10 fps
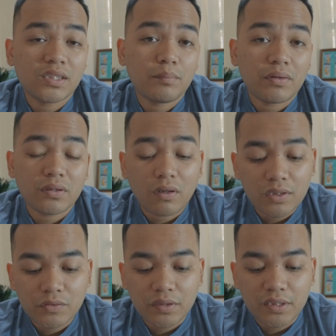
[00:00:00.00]
about the
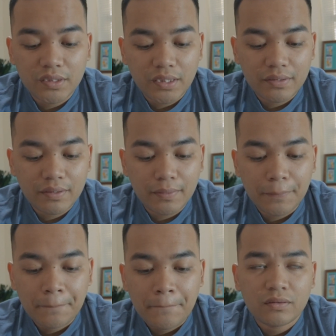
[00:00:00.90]
cards or anything like
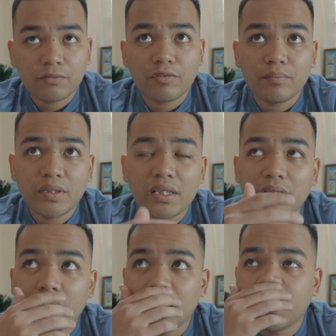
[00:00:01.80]
that. So from
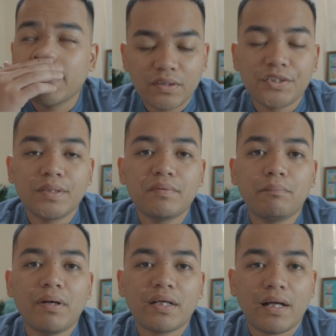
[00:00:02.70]
there, they shipped
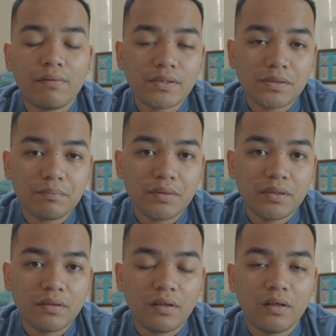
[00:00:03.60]
it back out to
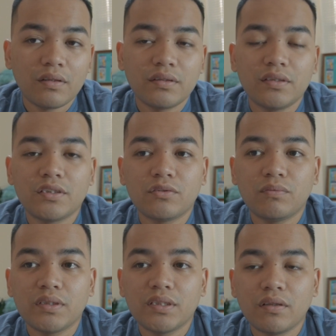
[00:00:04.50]
me on
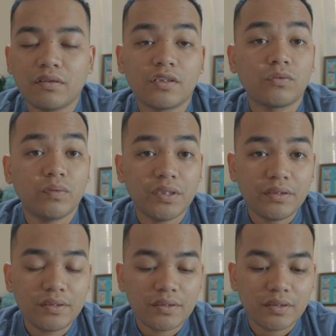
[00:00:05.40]
the
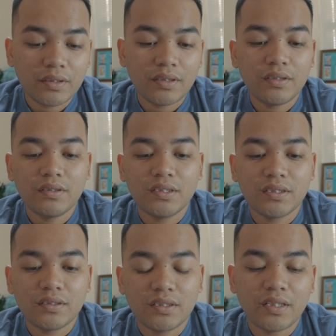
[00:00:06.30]
20th.
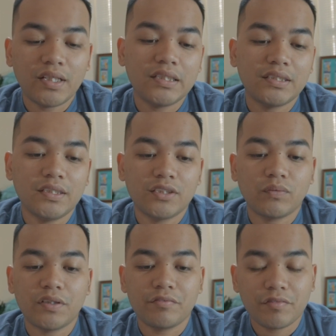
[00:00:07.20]
Today is the
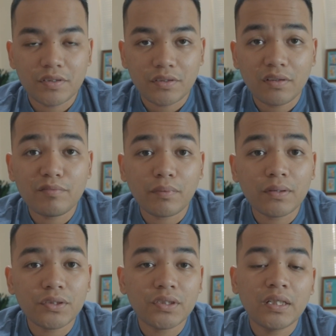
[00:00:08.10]
25th of
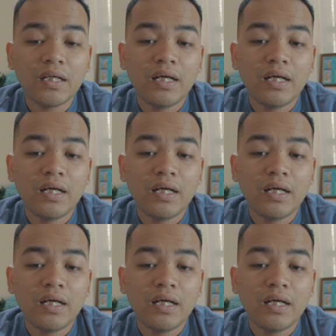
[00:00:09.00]
March,